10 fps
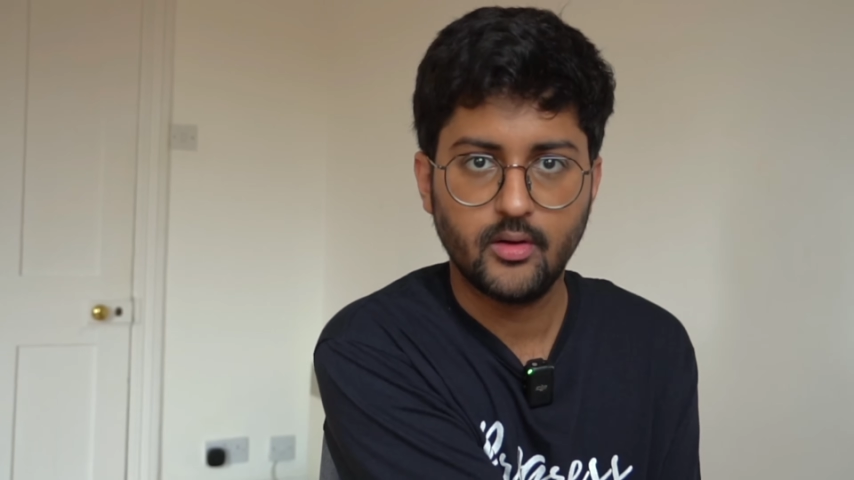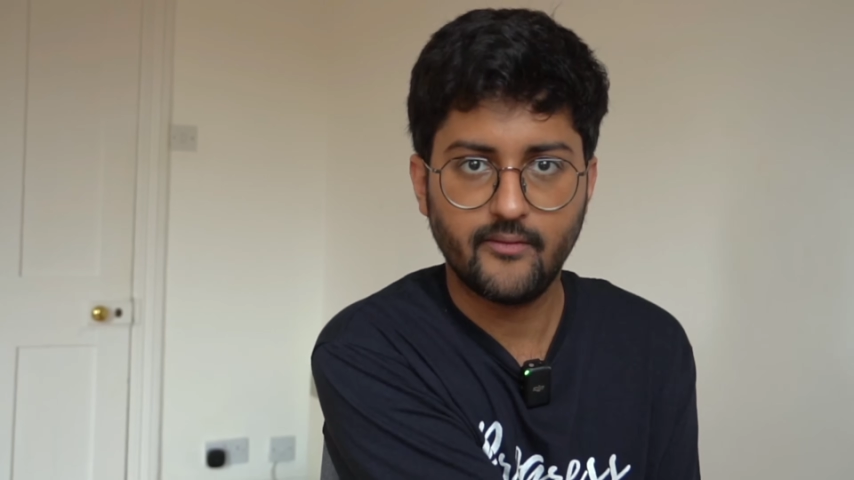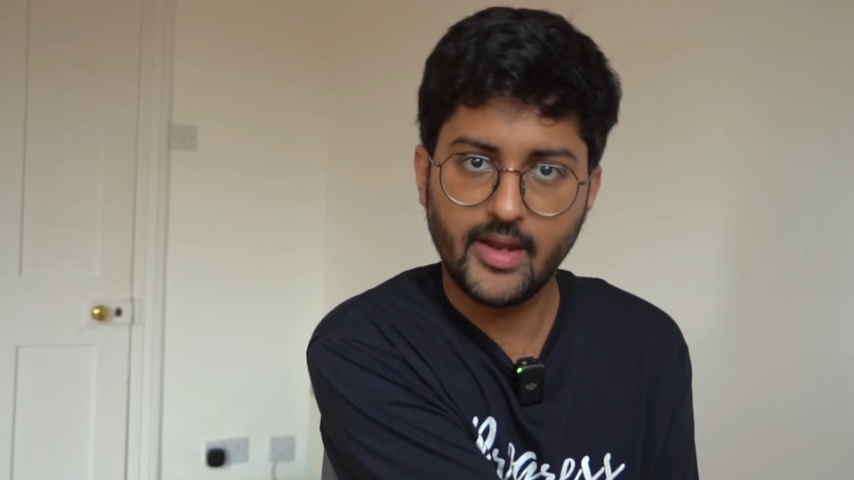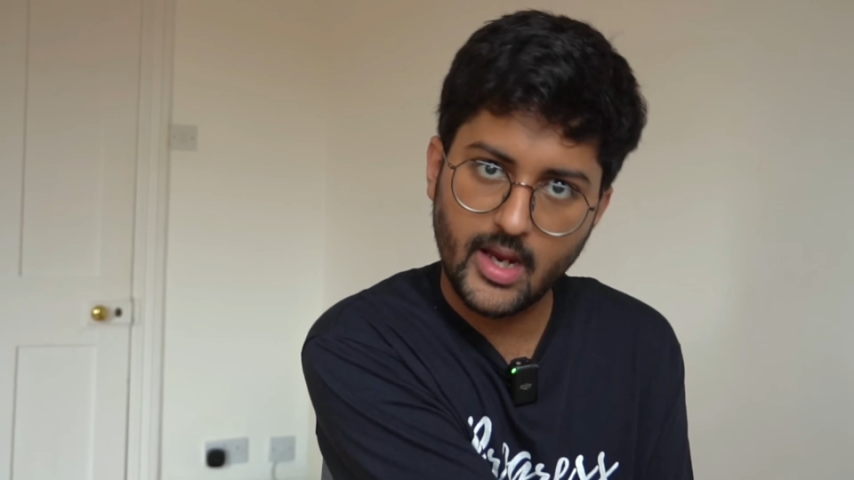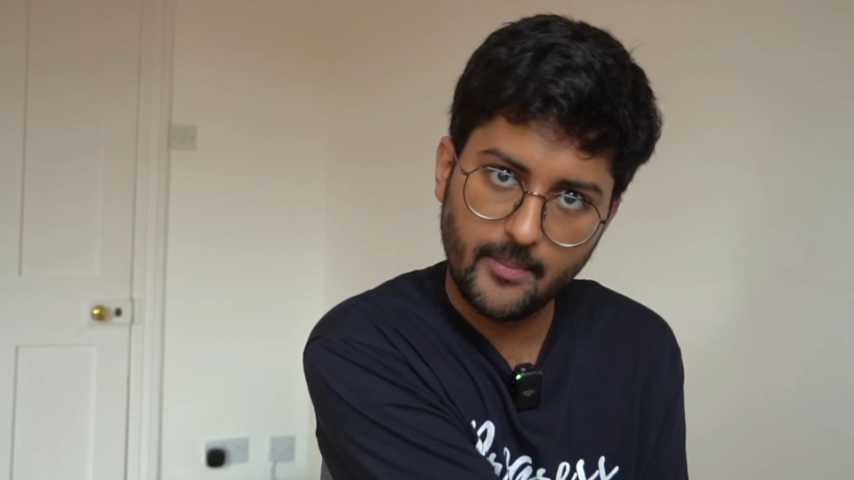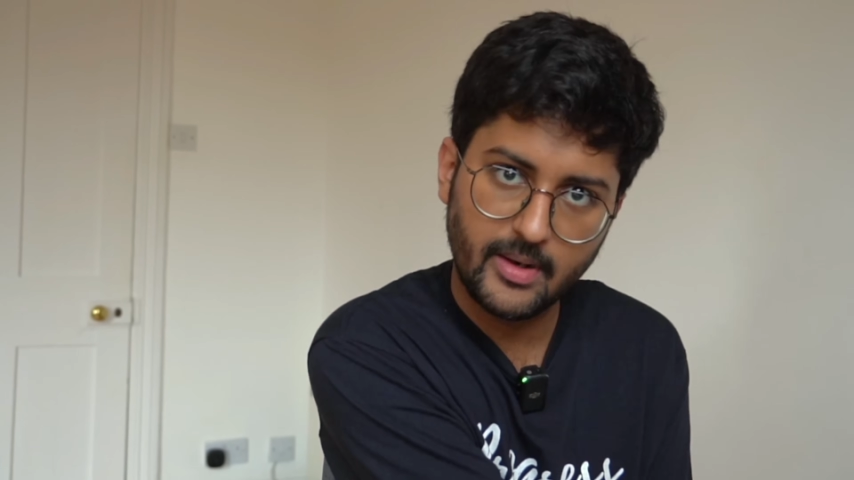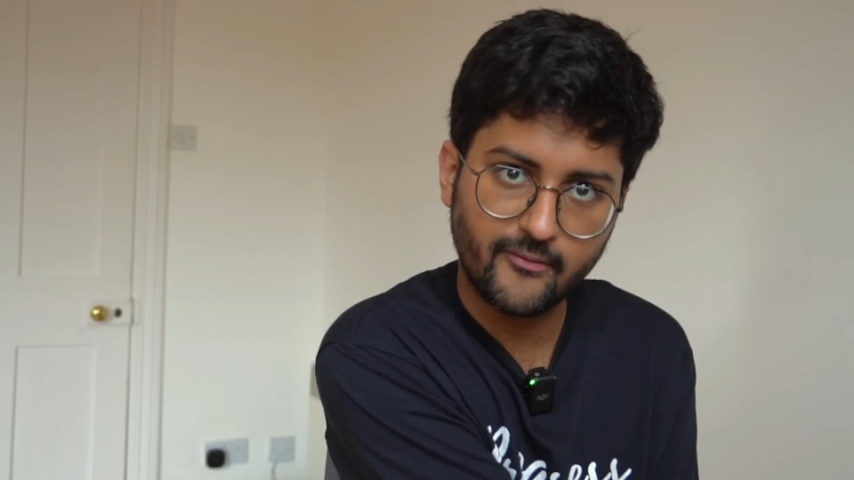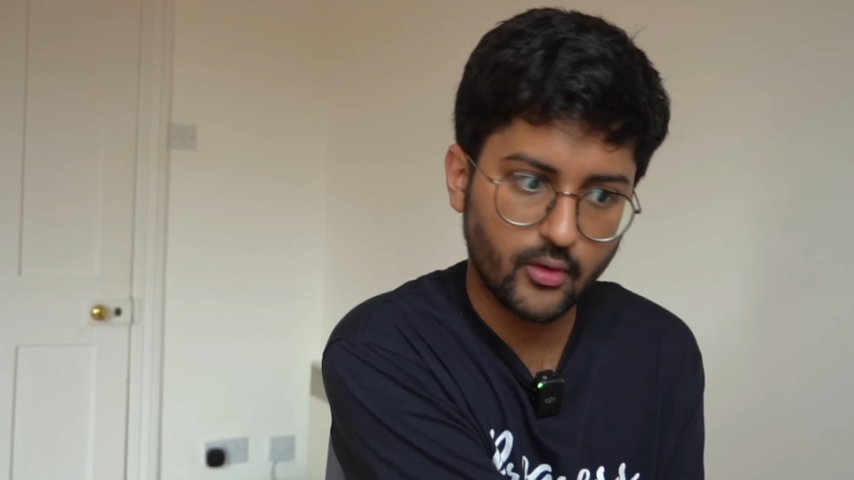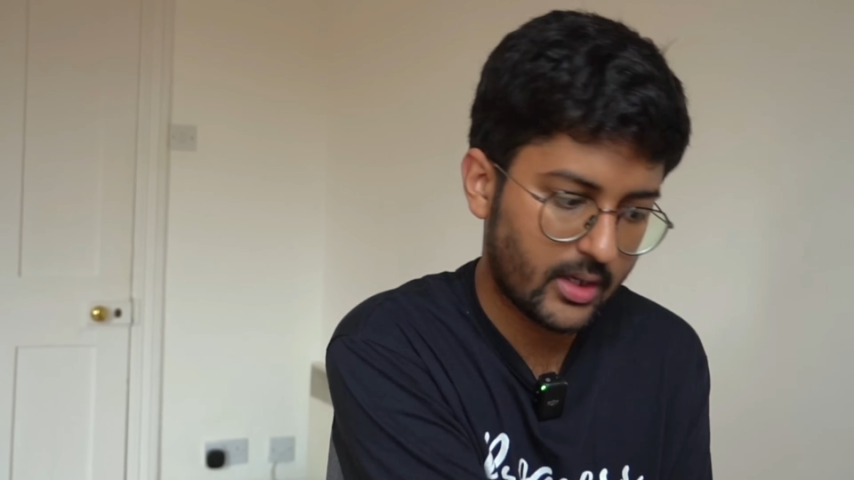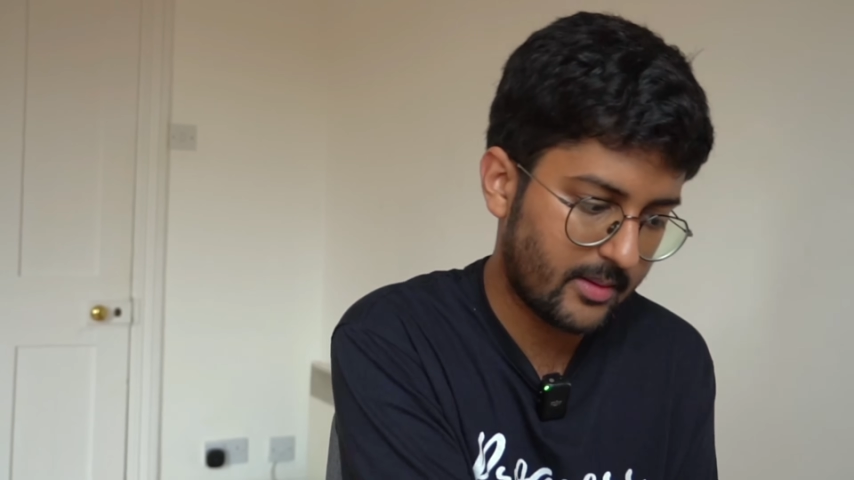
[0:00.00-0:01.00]
Waking up at
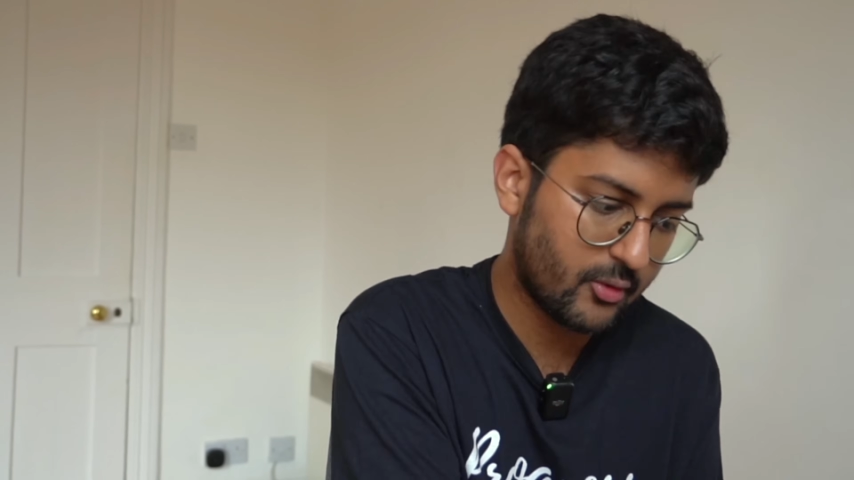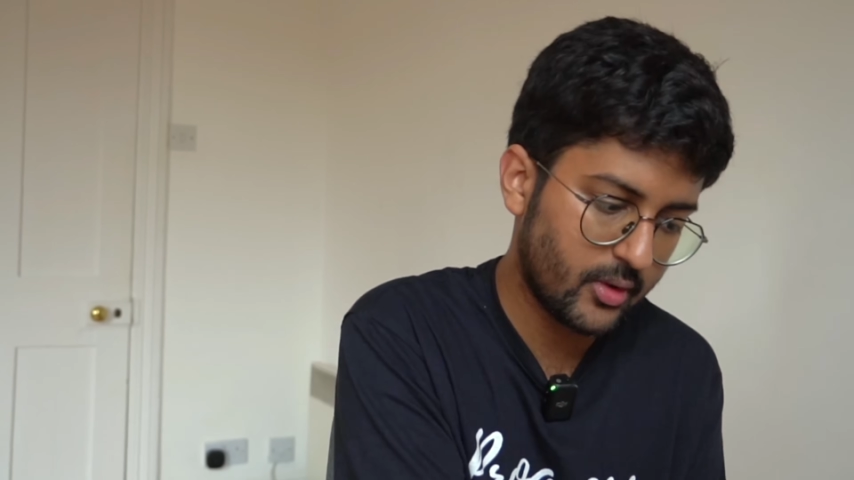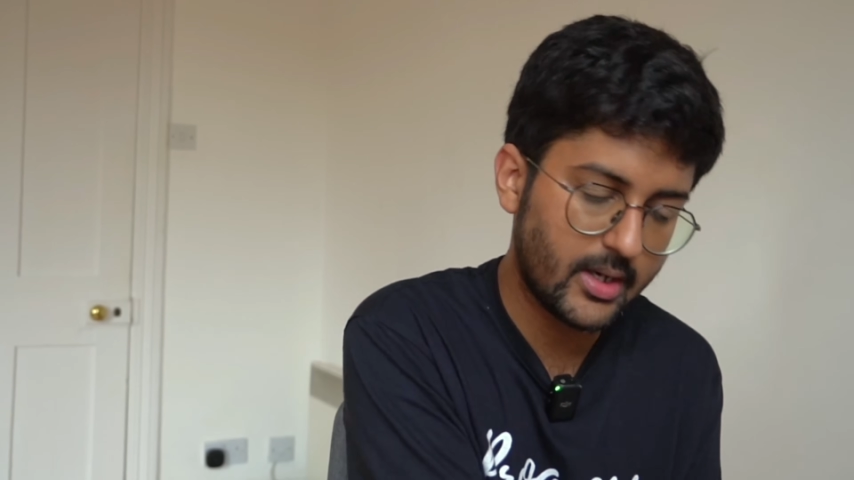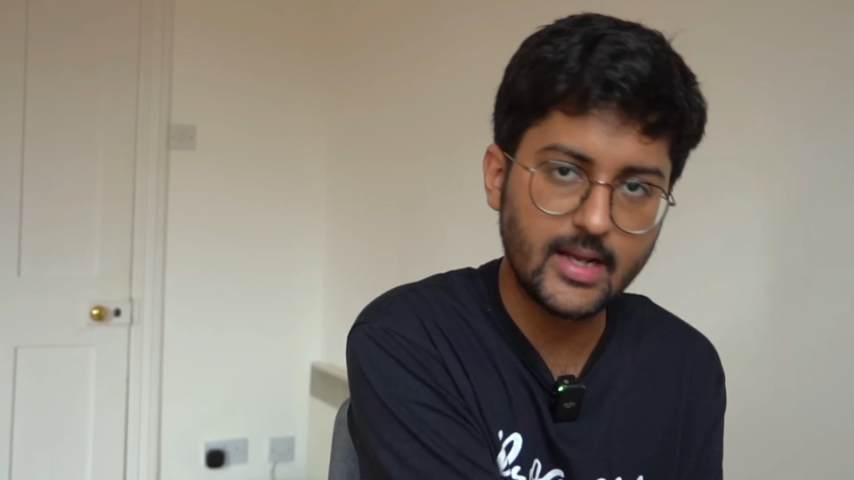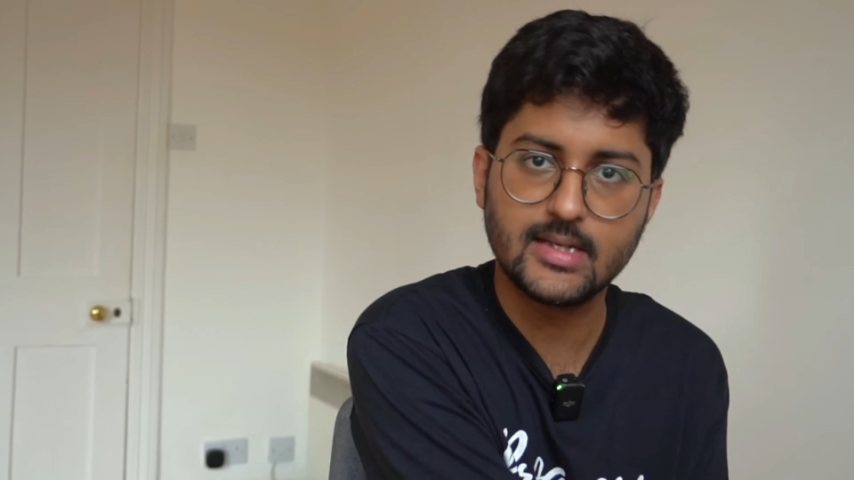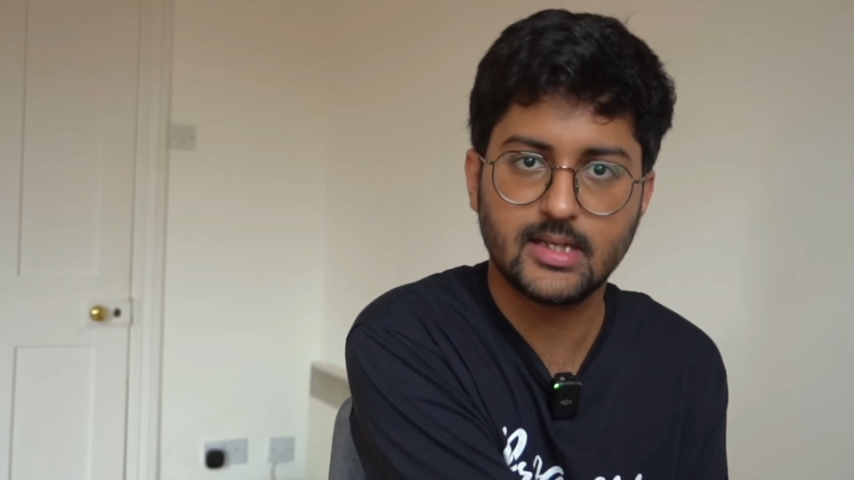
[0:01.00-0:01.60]
4 a.m., doing DSA